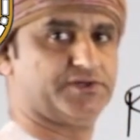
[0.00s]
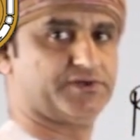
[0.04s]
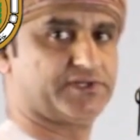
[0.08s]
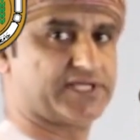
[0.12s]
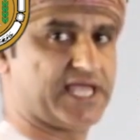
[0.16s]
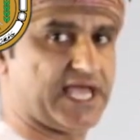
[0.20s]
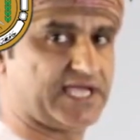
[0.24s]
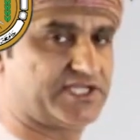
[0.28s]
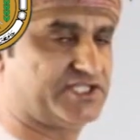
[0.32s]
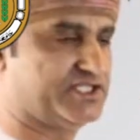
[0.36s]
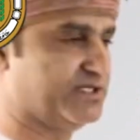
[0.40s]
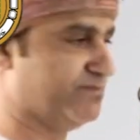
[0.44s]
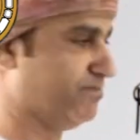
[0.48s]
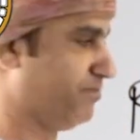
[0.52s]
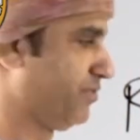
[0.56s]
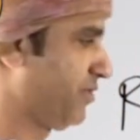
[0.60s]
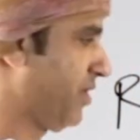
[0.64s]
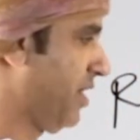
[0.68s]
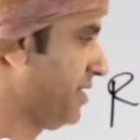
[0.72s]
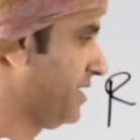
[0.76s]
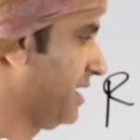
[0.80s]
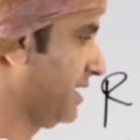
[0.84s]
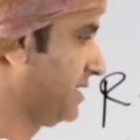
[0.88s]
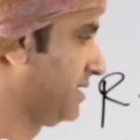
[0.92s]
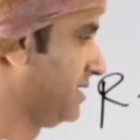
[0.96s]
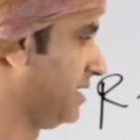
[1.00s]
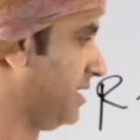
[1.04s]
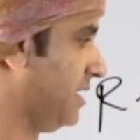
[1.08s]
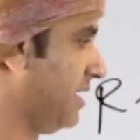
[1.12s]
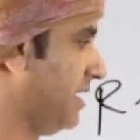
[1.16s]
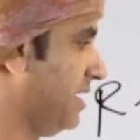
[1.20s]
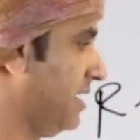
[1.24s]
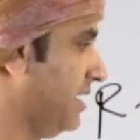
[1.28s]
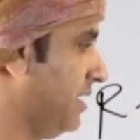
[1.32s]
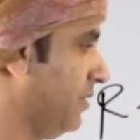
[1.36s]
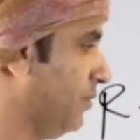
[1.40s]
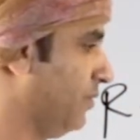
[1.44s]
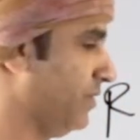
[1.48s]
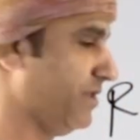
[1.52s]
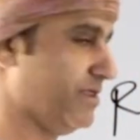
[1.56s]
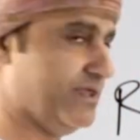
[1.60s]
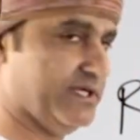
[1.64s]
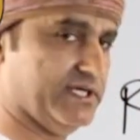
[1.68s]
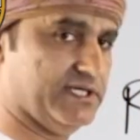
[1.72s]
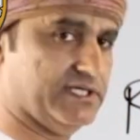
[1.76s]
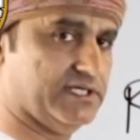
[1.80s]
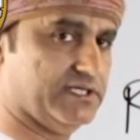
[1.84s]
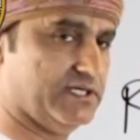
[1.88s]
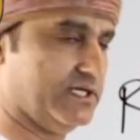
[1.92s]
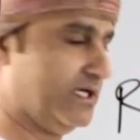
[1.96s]
reaction product with
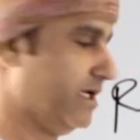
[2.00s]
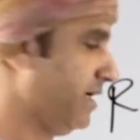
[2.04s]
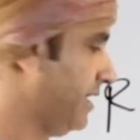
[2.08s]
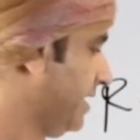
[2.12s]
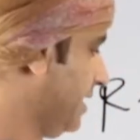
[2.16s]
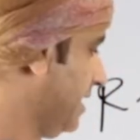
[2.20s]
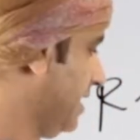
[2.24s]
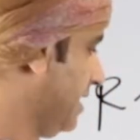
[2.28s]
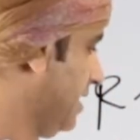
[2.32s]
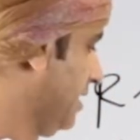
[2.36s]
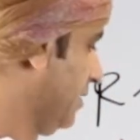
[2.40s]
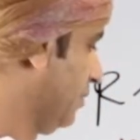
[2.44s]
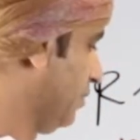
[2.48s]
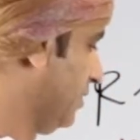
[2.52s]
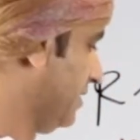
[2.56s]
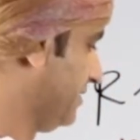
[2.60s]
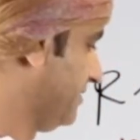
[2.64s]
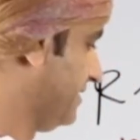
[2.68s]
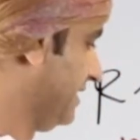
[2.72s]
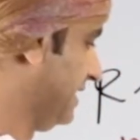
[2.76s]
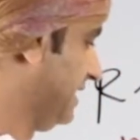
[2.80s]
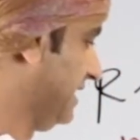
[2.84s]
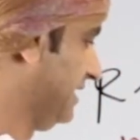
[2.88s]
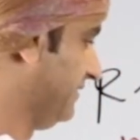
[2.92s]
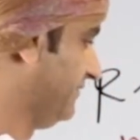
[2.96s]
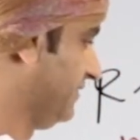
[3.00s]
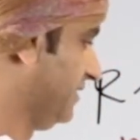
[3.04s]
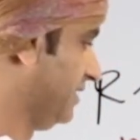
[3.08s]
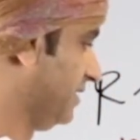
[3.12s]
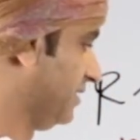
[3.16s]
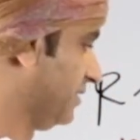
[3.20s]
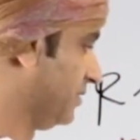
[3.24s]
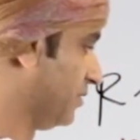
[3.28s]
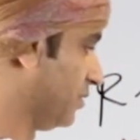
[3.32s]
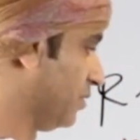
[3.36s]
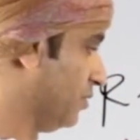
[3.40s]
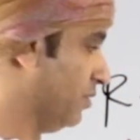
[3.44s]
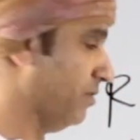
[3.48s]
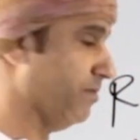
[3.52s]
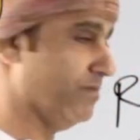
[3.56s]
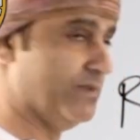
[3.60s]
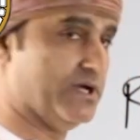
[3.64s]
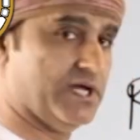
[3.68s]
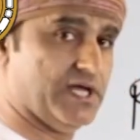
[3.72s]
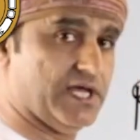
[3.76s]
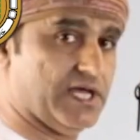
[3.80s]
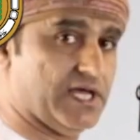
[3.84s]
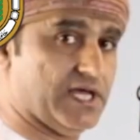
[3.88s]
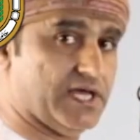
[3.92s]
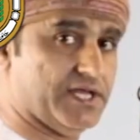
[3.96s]
the leaving group.
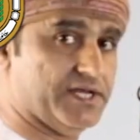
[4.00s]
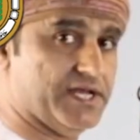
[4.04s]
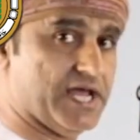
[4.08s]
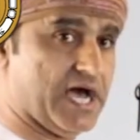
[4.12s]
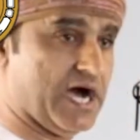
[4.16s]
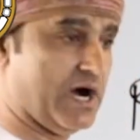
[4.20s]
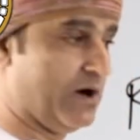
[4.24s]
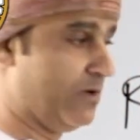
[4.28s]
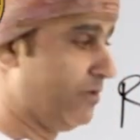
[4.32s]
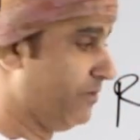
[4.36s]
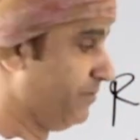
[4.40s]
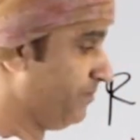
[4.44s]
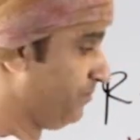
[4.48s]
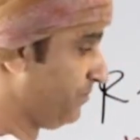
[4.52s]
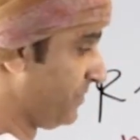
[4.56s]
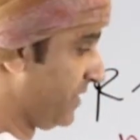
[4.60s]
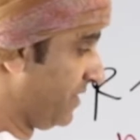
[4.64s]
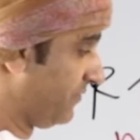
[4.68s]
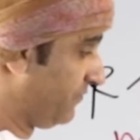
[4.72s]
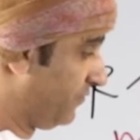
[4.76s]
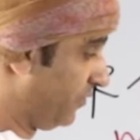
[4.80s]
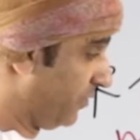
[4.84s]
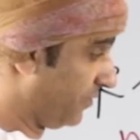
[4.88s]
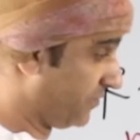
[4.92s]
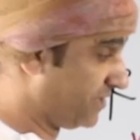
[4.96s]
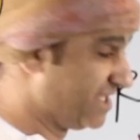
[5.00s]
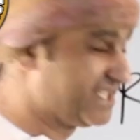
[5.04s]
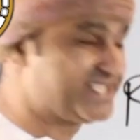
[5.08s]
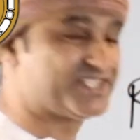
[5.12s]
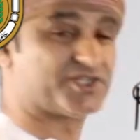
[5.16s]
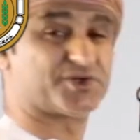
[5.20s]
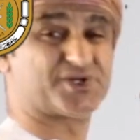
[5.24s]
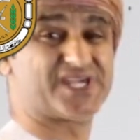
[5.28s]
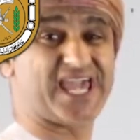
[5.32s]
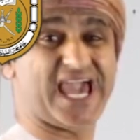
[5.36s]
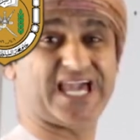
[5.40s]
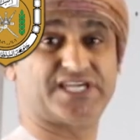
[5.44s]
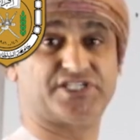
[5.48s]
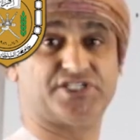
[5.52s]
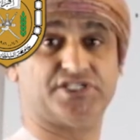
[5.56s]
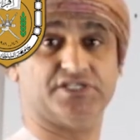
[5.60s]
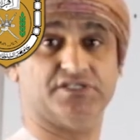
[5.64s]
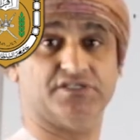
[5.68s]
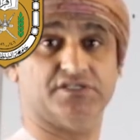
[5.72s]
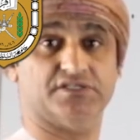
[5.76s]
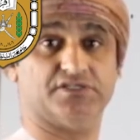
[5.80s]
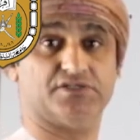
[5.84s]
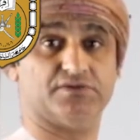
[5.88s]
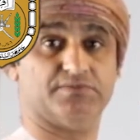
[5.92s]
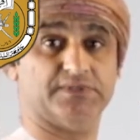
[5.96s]
Now, for this
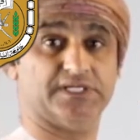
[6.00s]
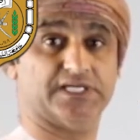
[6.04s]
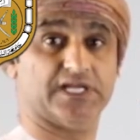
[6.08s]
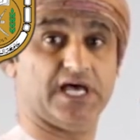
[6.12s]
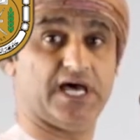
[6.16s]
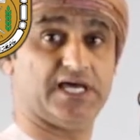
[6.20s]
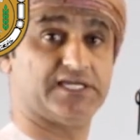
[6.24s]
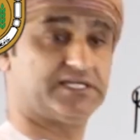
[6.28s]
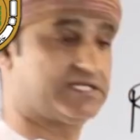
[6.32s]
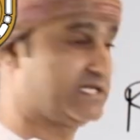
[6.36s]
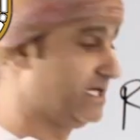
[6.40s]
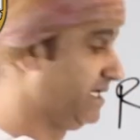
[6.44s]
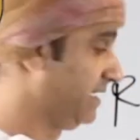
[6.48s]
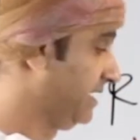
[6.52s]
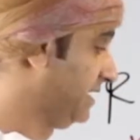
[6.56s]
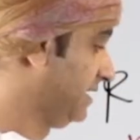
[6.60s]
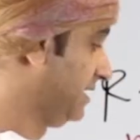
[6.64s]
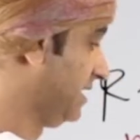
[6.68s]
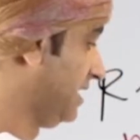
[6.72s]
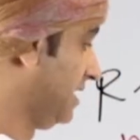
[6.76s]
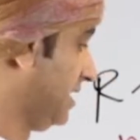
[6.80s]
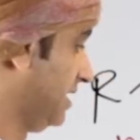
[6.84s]
reaction to be likely,